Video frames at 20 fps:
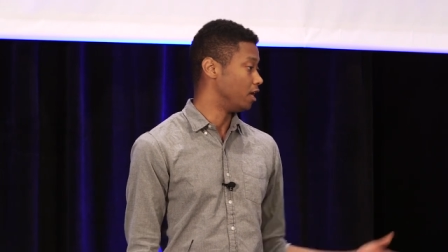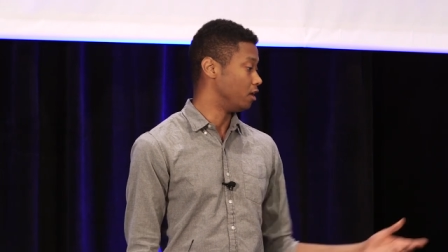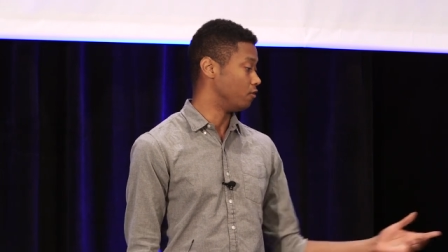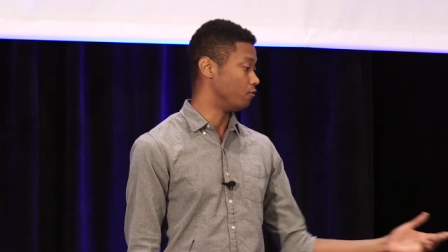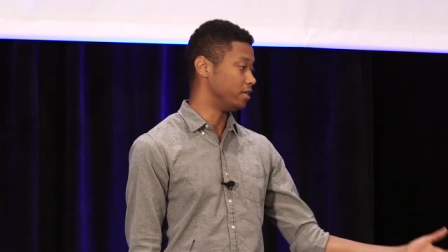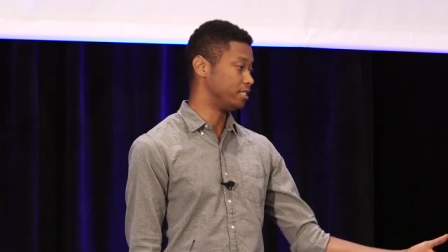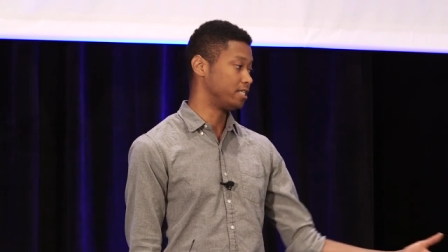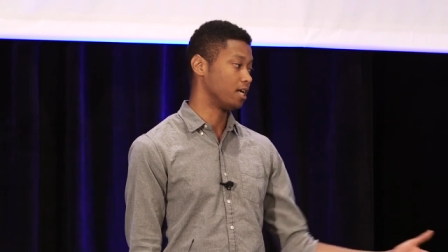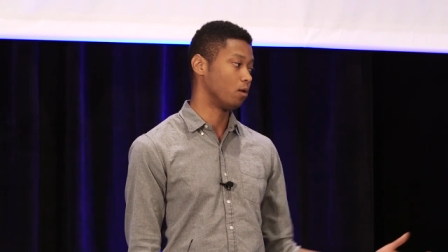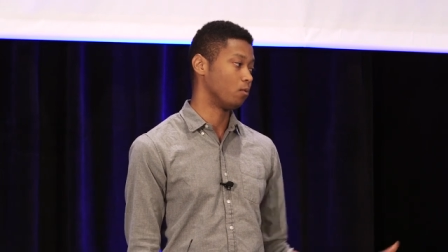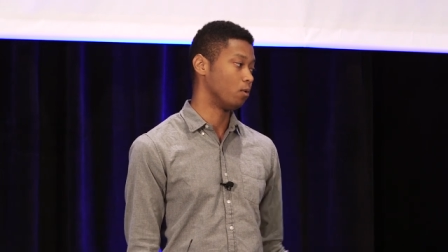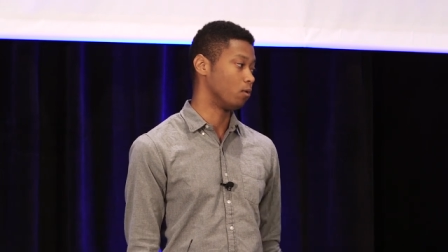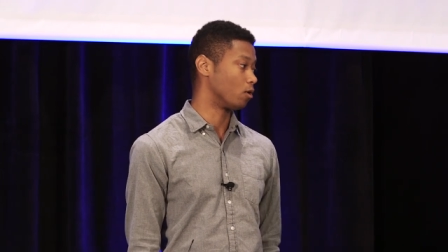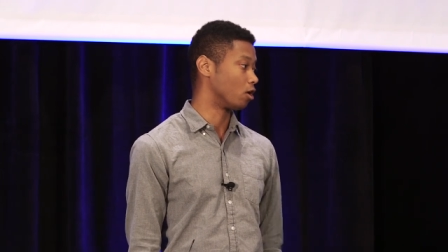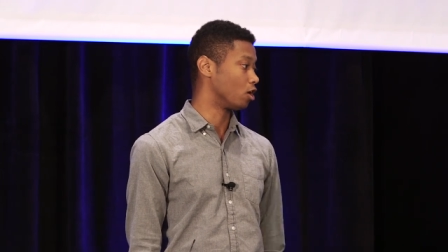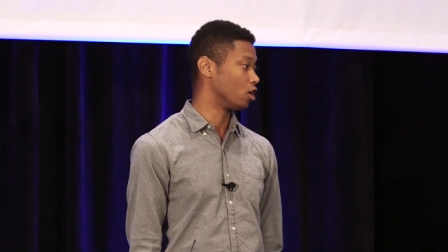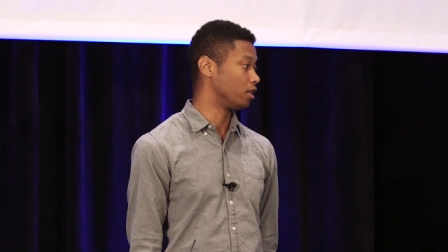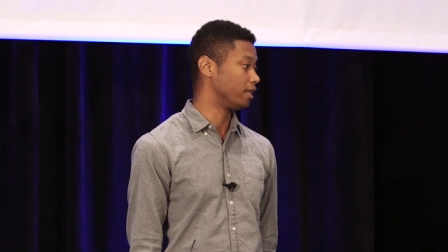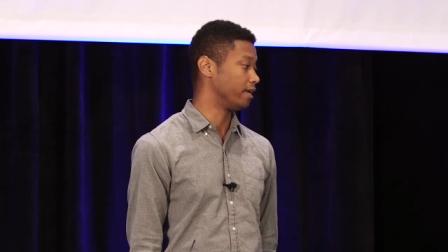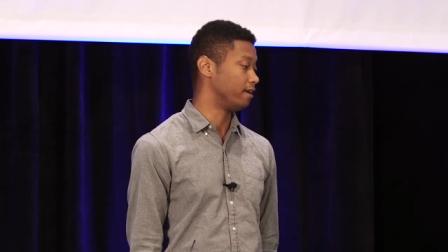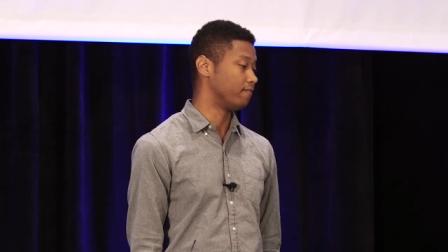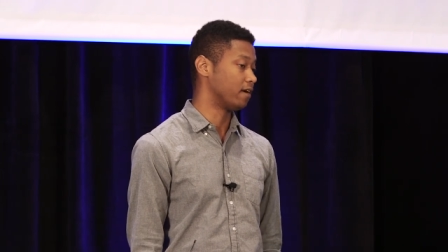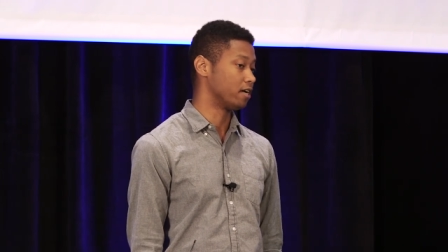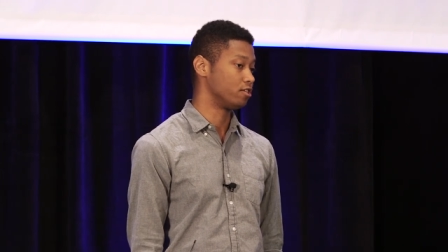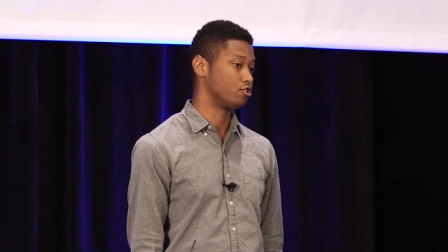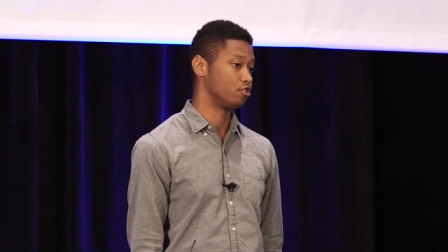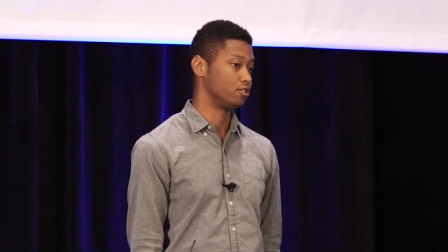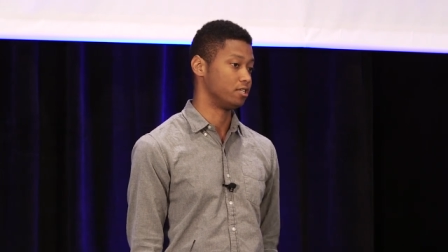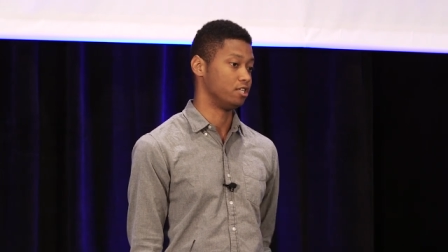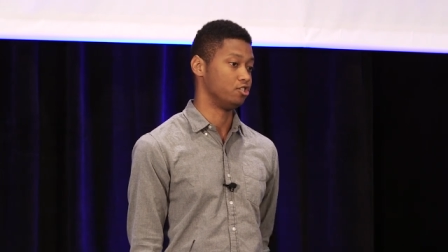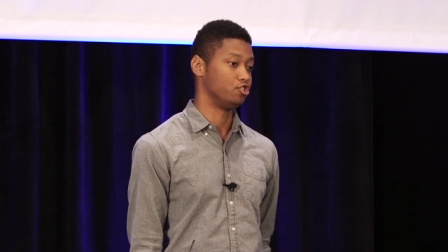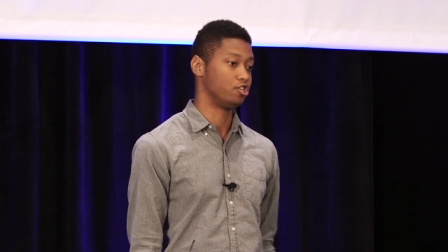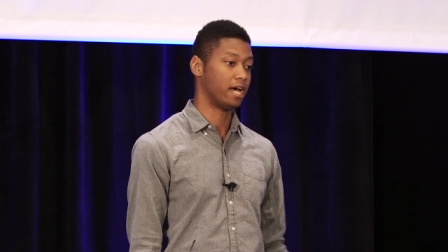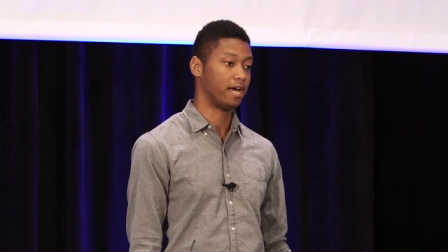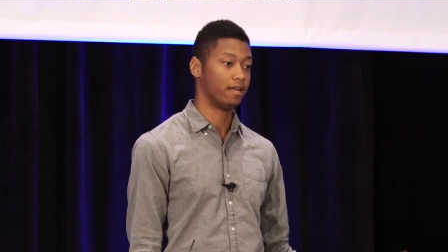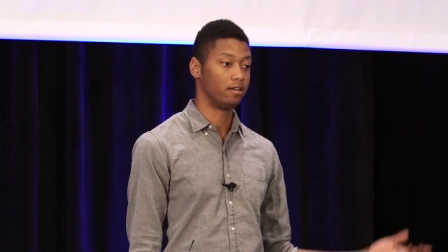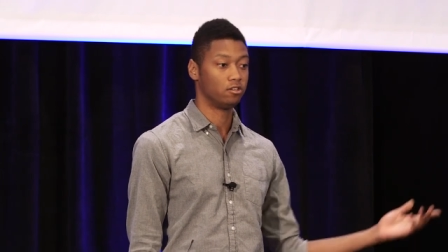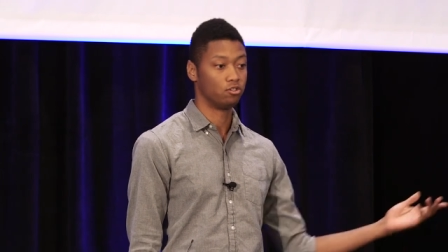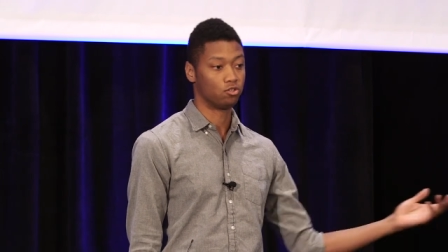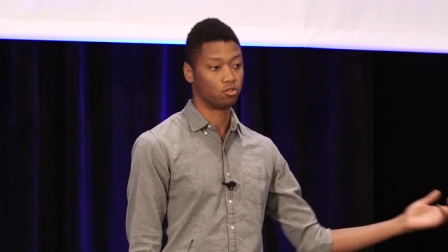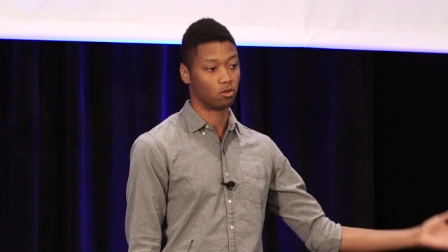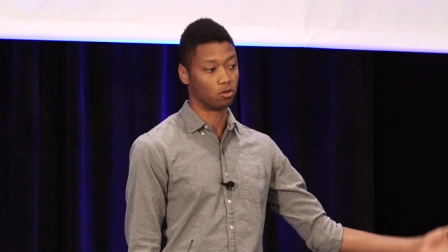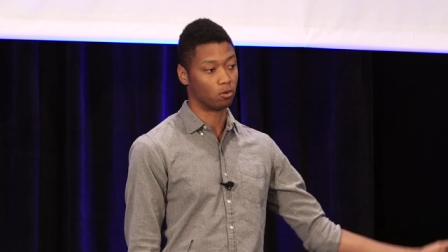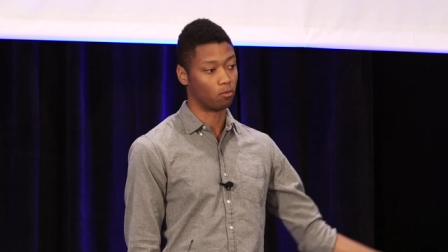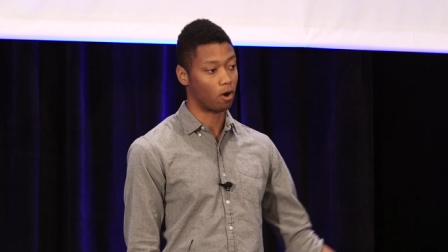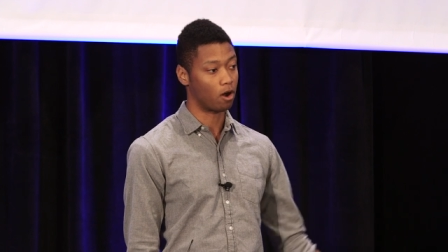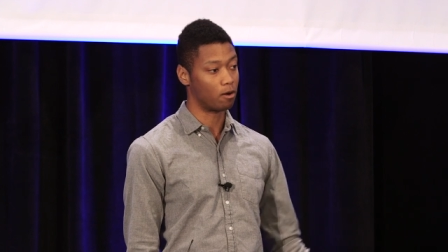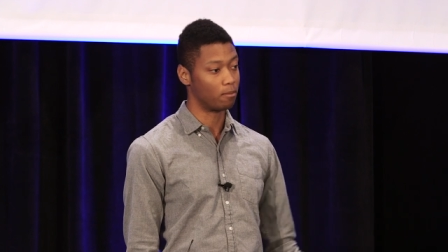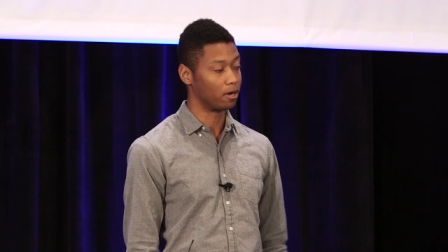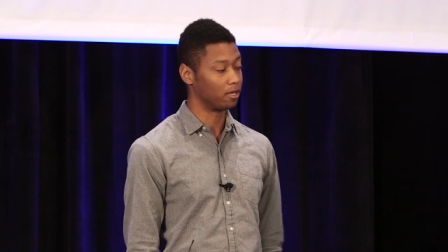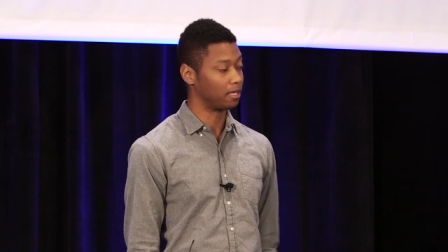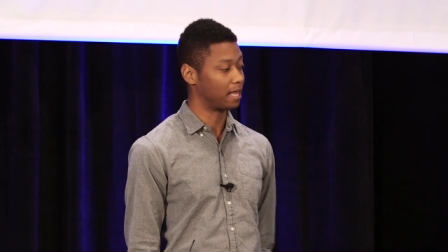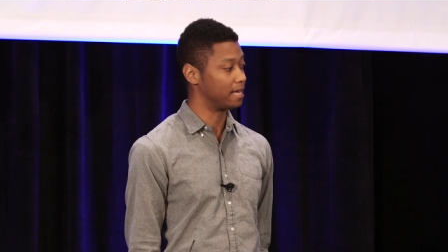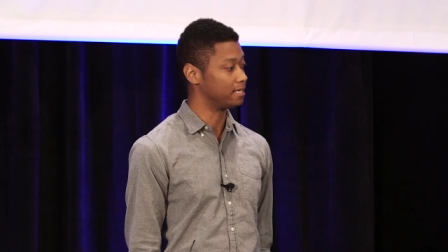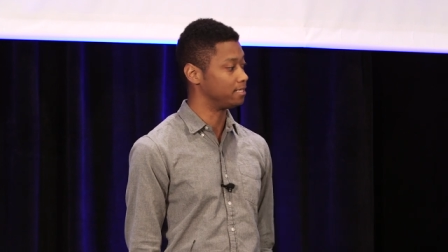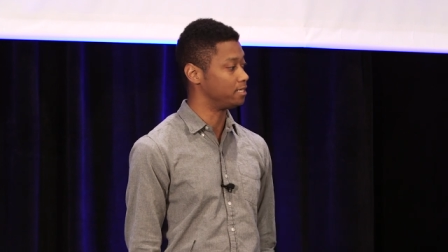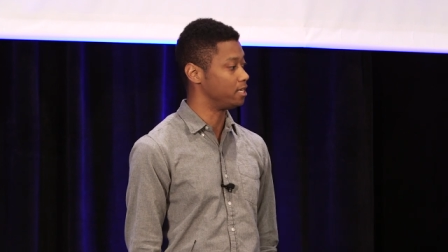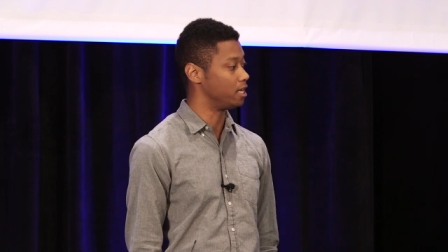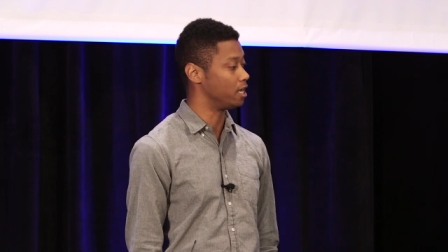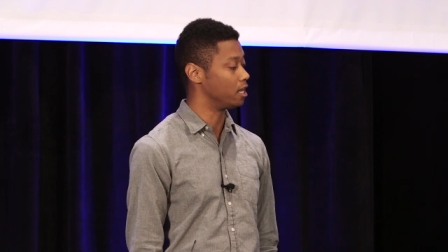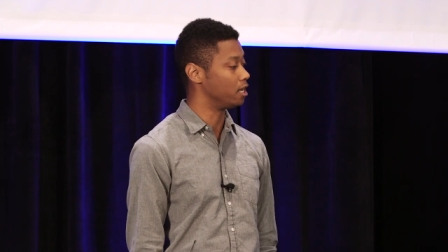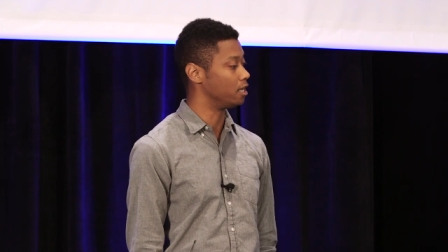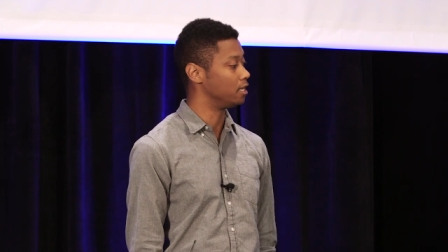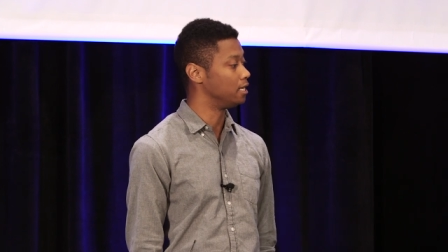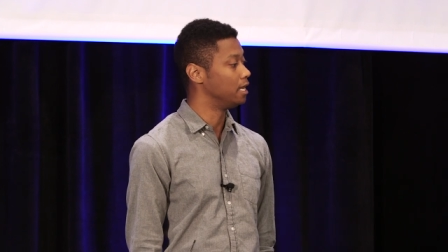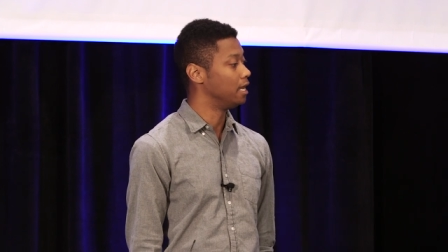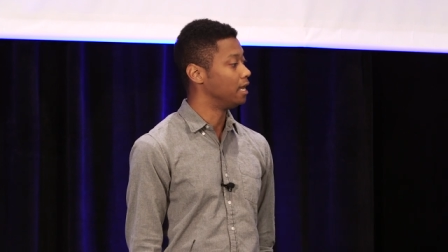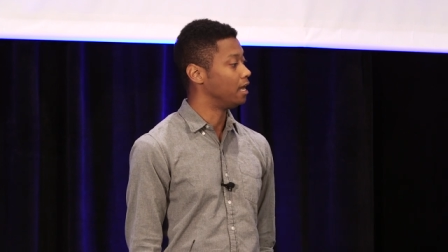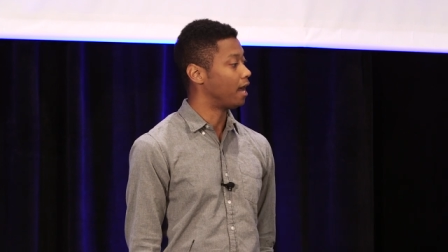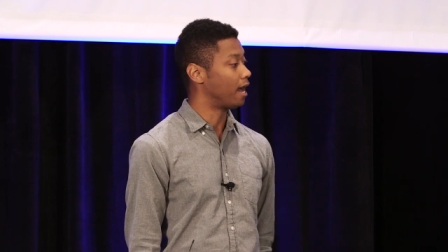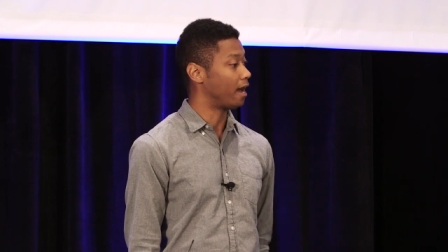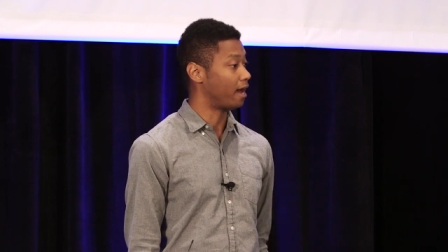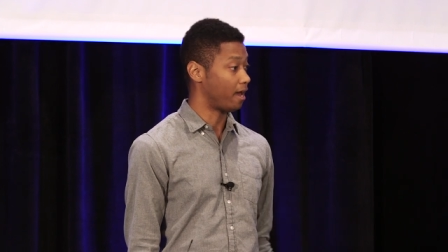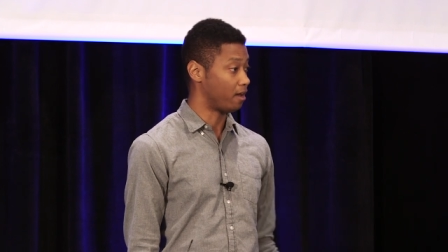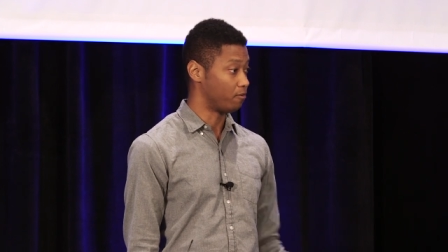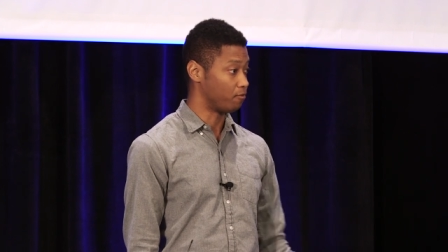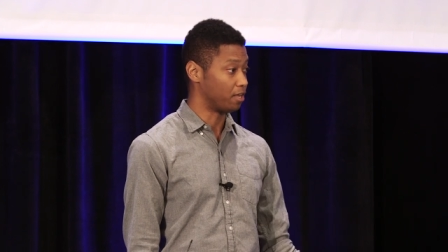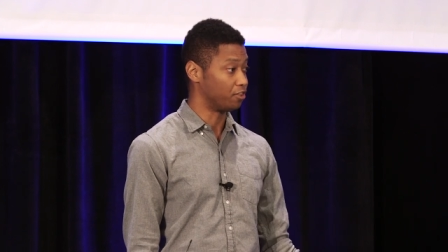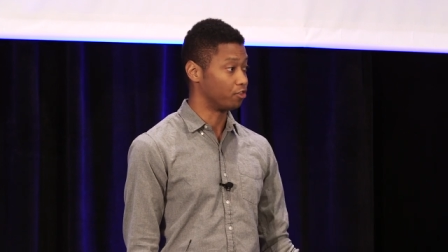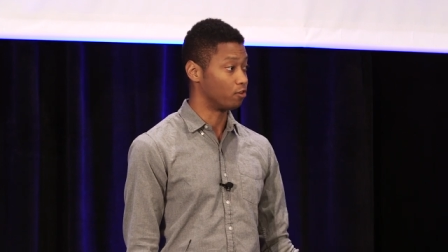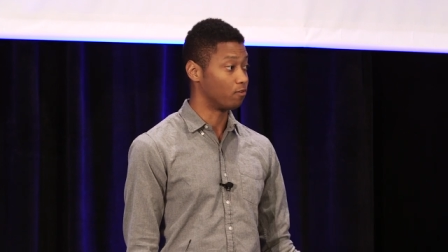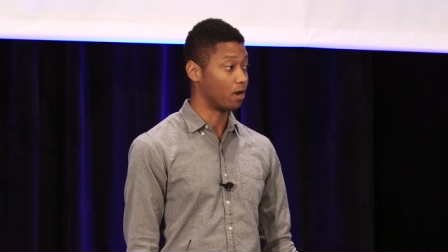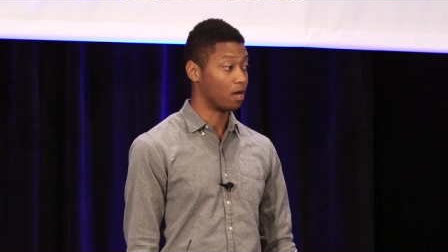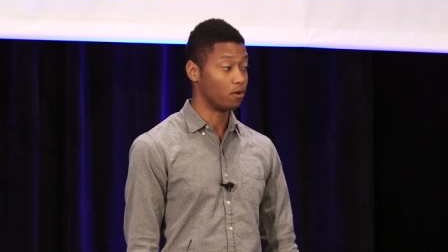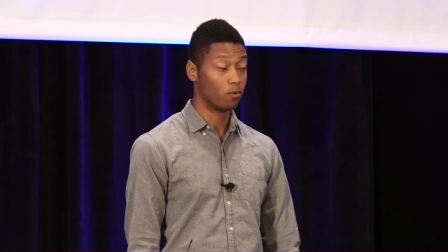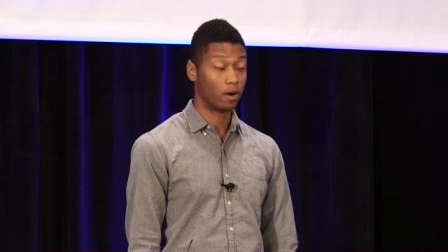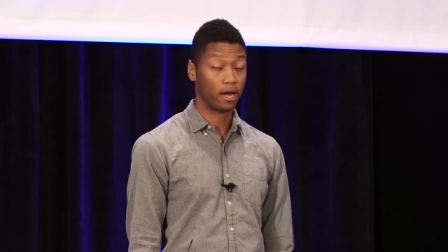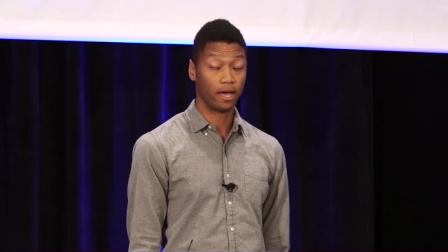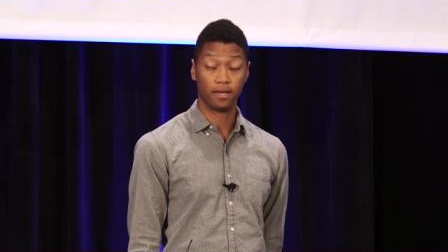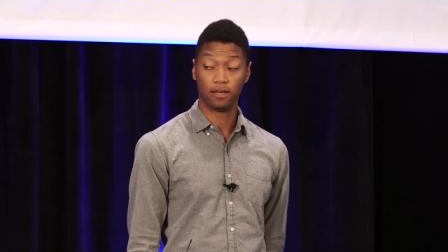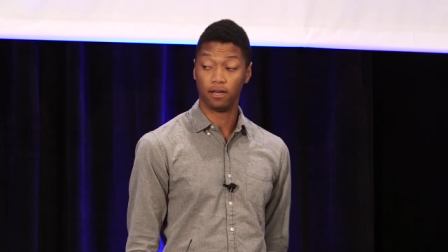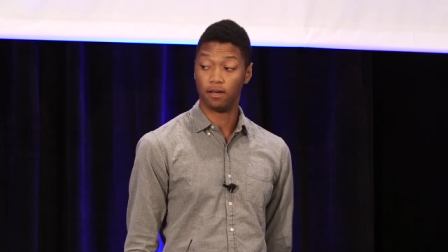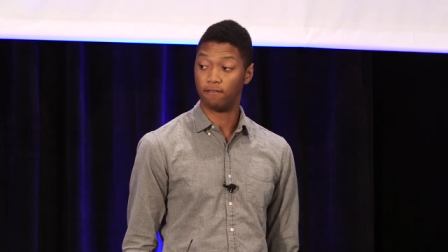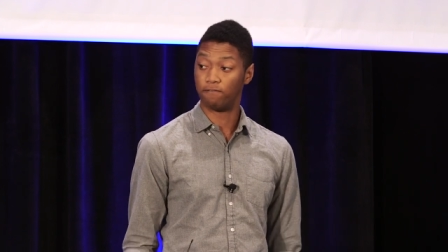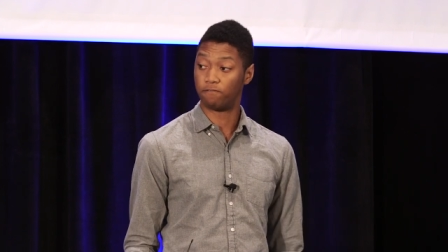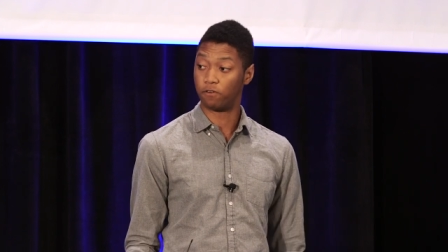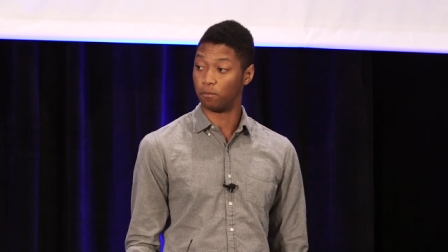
In retail, we were early investors in Jet, sold to Walmart last year, uh, and Rent the Runway.